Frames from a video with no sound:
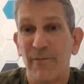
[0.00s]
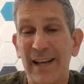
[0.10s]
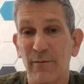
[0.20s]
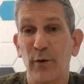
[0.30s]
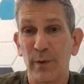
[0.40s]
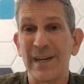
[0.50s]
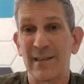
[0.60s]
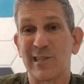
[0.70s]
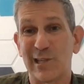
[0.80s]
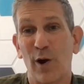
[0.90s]
In fact,
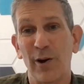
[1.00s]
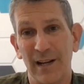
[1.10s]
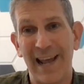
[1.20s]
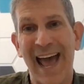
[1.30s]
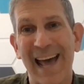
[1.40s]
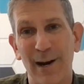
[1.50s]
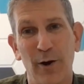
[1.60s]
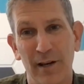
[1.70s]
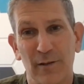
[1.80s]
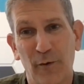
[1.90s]
Veridian started at
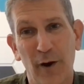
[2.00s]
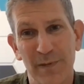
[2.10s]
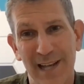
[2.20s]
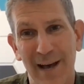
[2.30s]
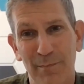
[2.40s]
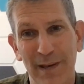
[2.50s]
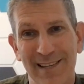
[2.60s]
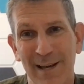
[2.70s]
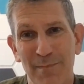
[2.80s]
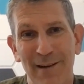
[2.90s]
Argus Farm Stop
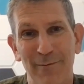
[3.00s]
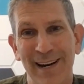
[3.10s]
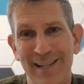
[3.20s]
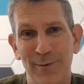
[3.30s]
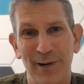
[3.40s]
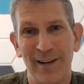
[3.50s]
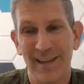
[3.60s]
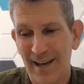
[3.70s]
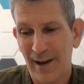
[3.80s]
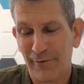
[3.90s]
because I ran into a